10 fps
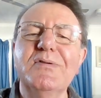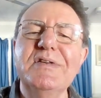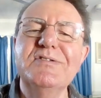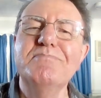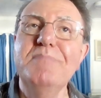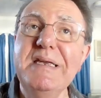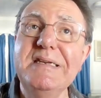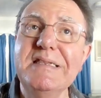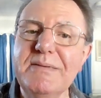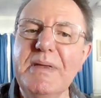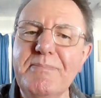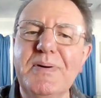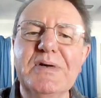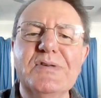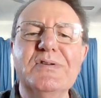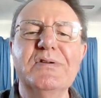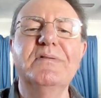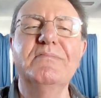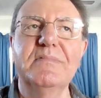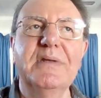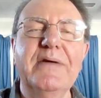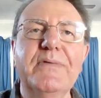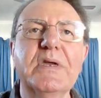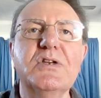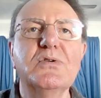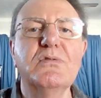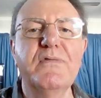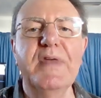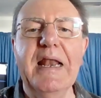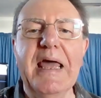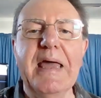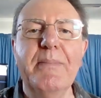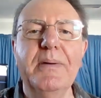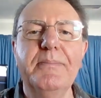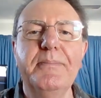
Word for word: is meeting them in person and having a tour of their lab.